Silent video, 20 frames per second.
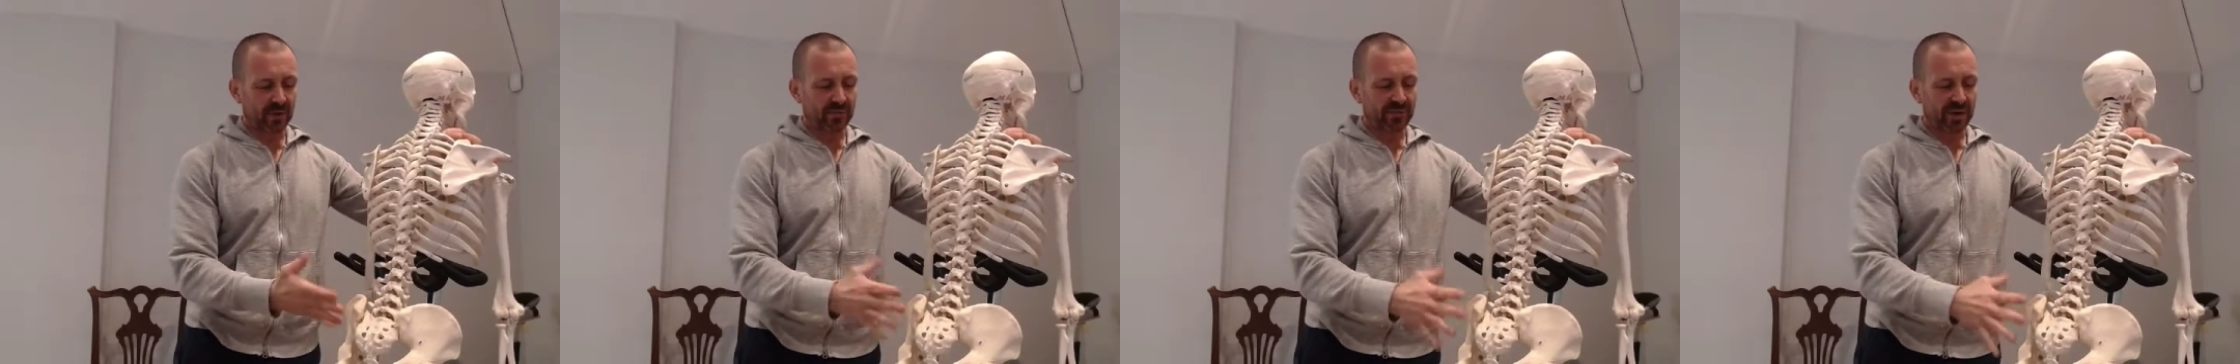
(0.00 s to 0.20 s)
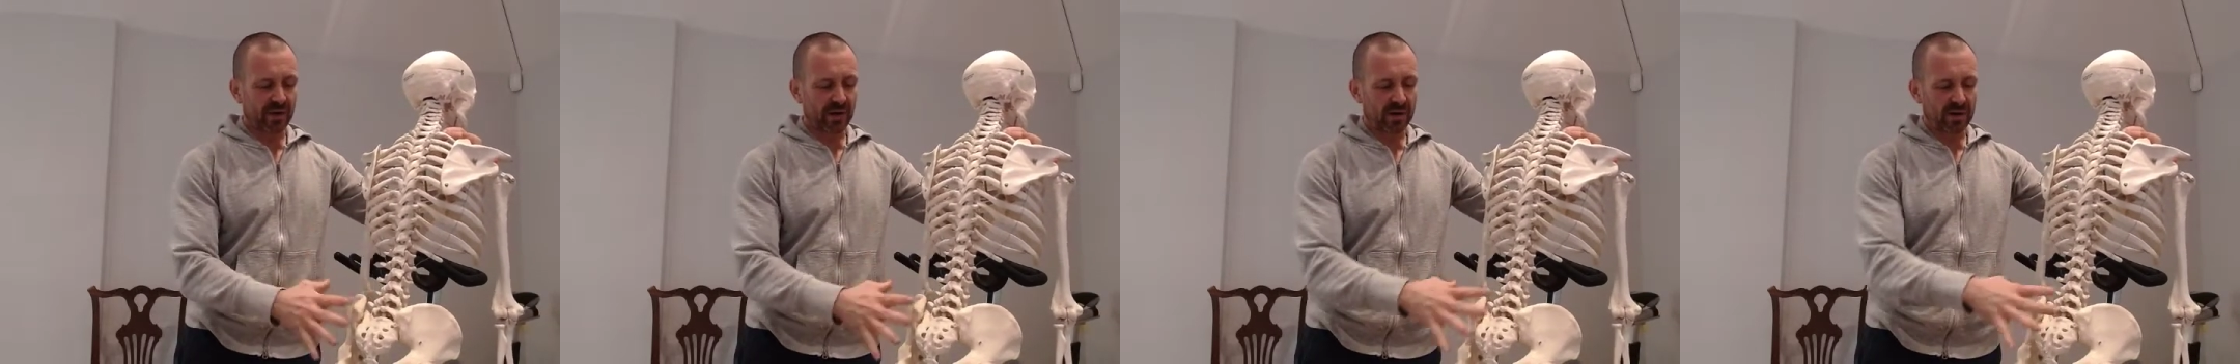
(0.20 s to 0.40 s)

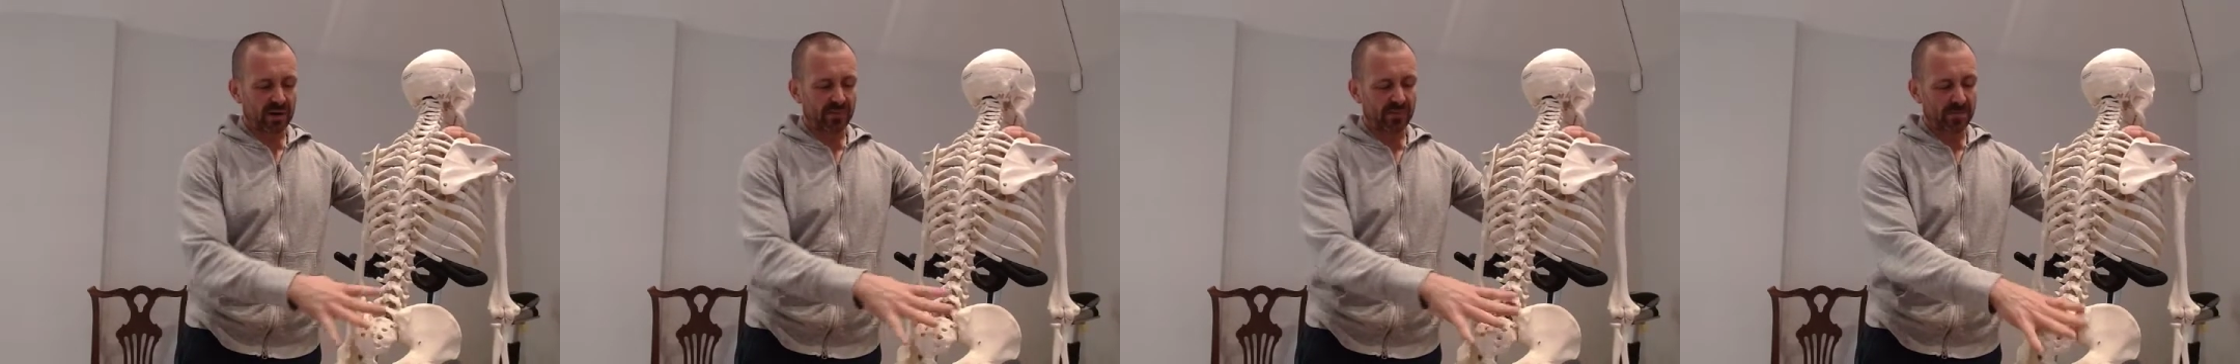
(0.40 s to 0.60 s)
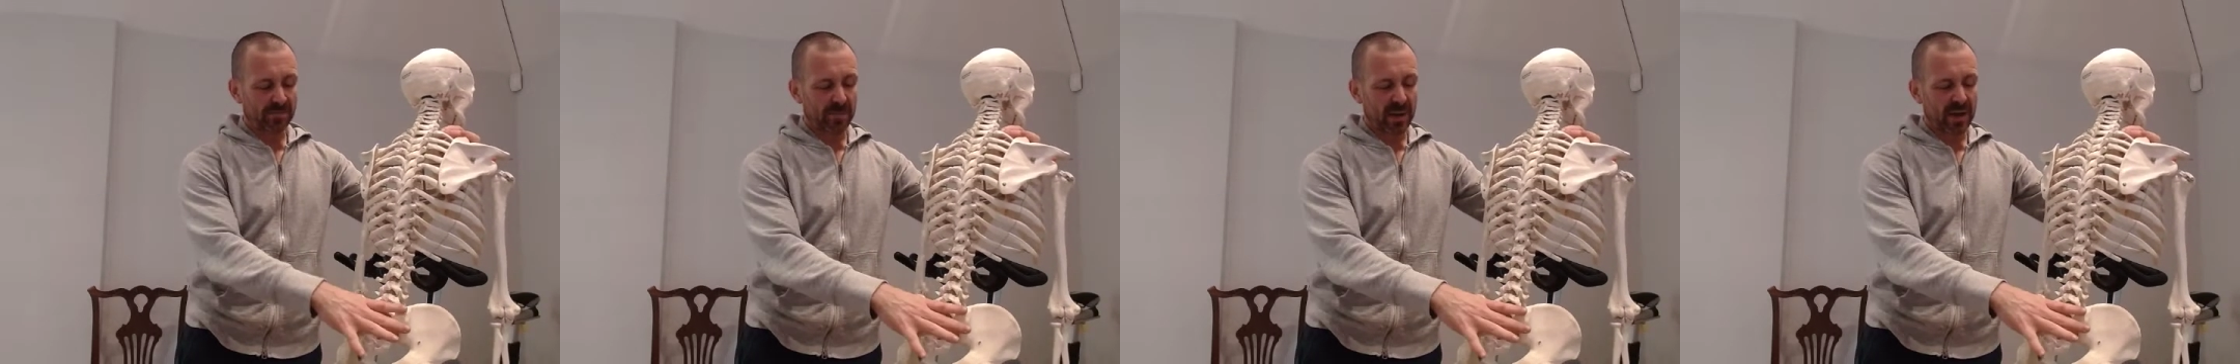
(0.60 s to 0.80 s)
kind
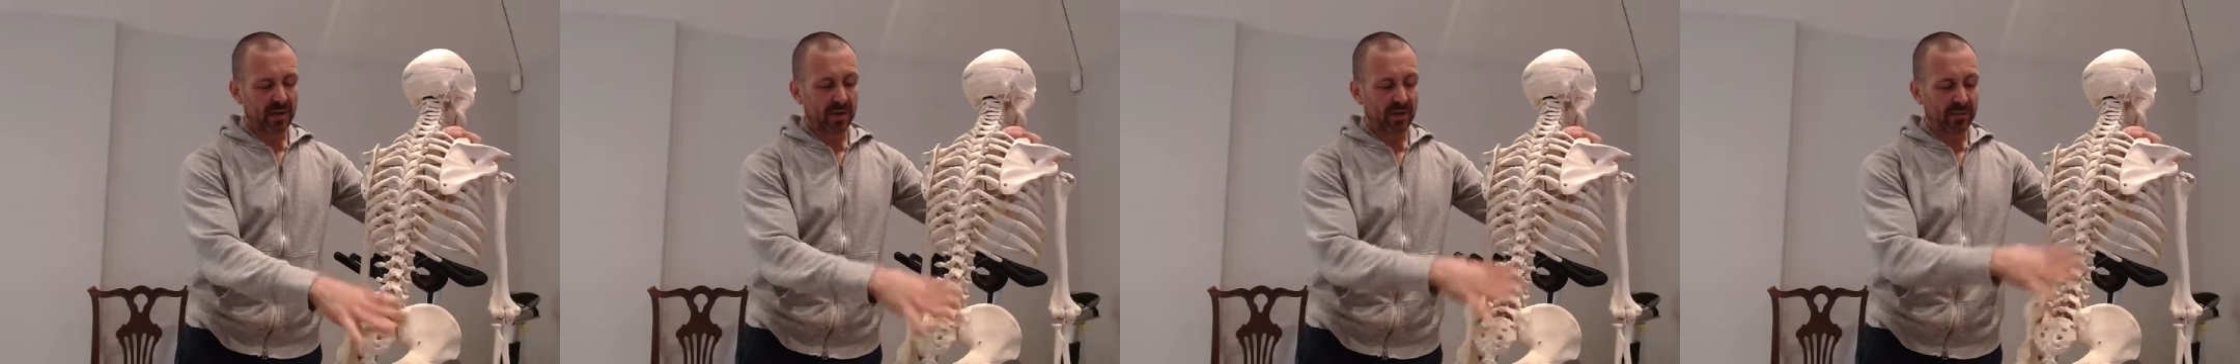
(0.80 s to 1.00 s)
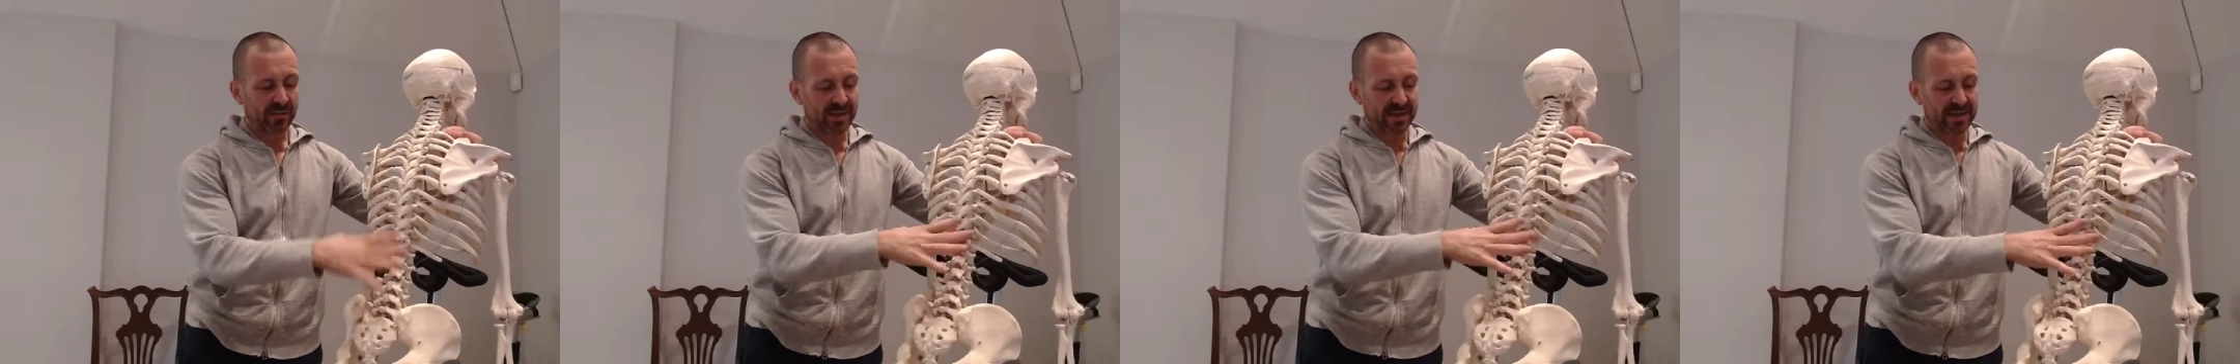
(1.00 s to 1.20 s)
of a
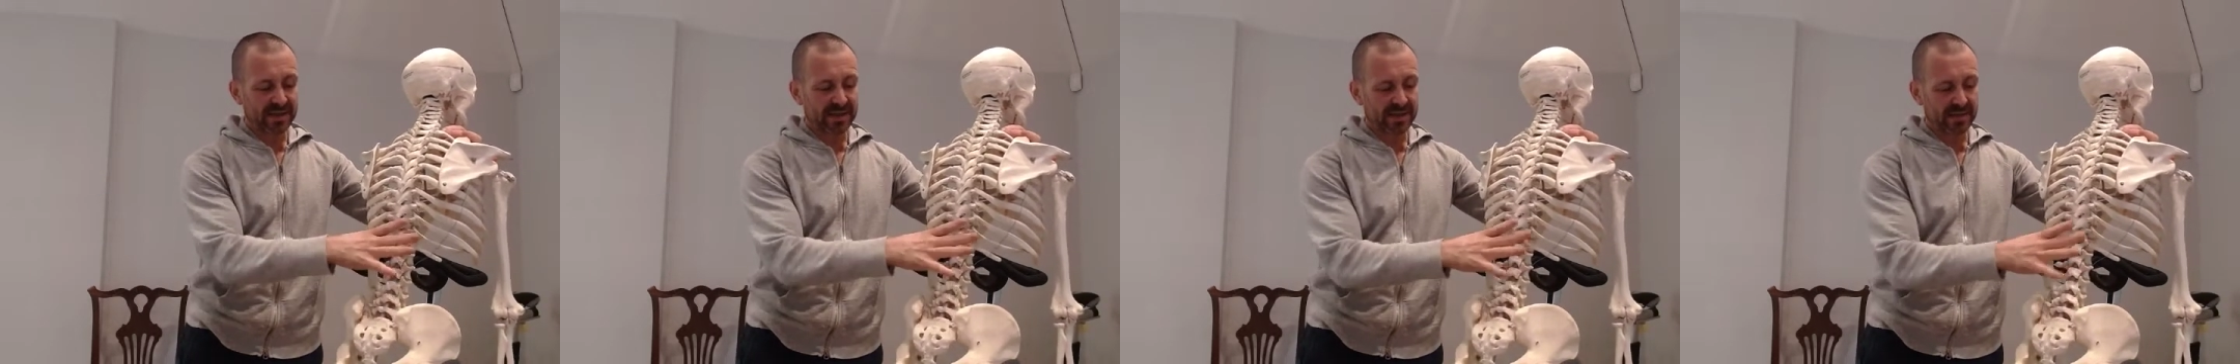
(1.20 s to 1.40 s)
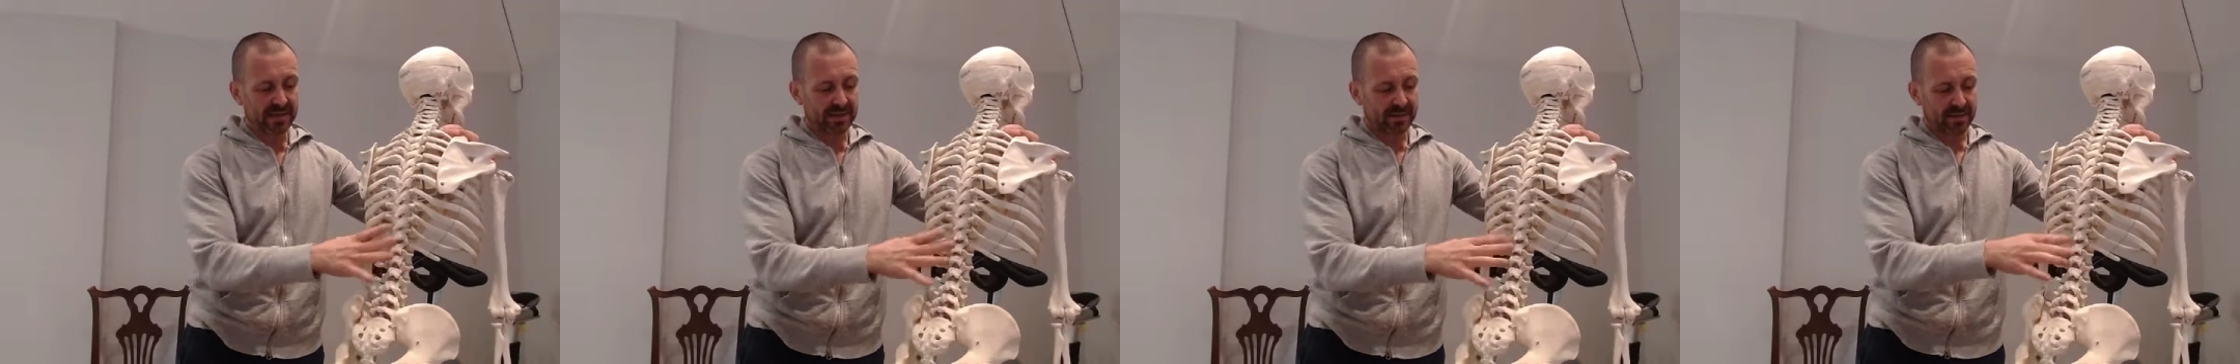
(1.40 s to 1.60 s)

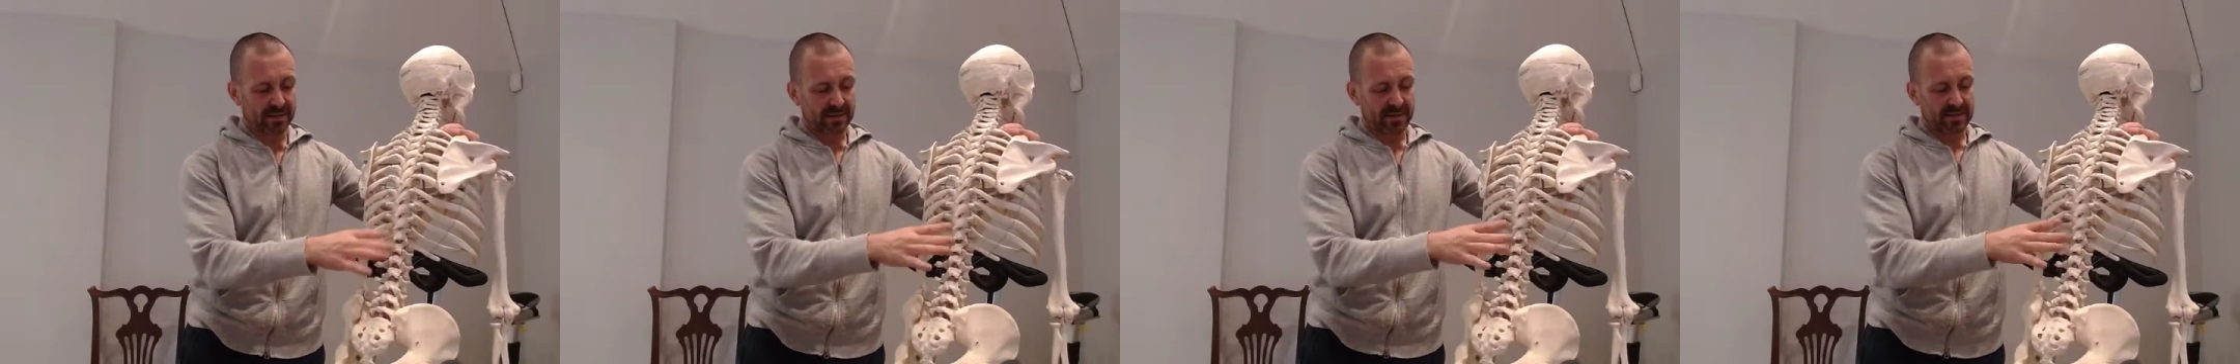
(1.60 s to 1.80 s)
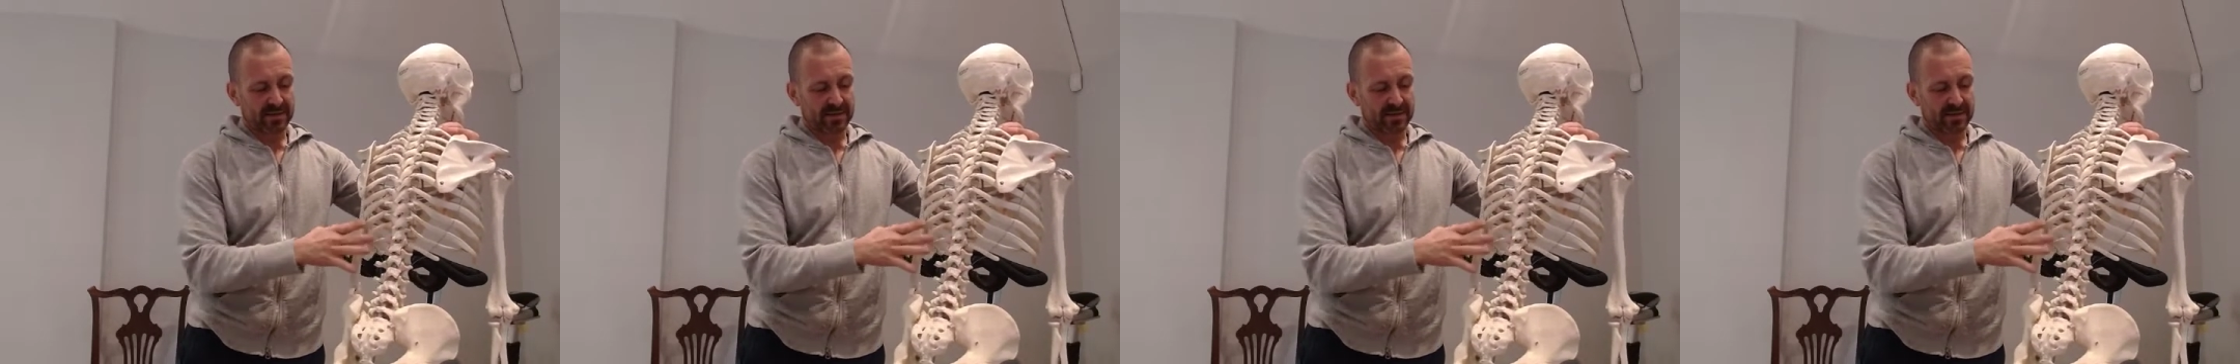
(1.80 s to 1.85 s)
pelvis,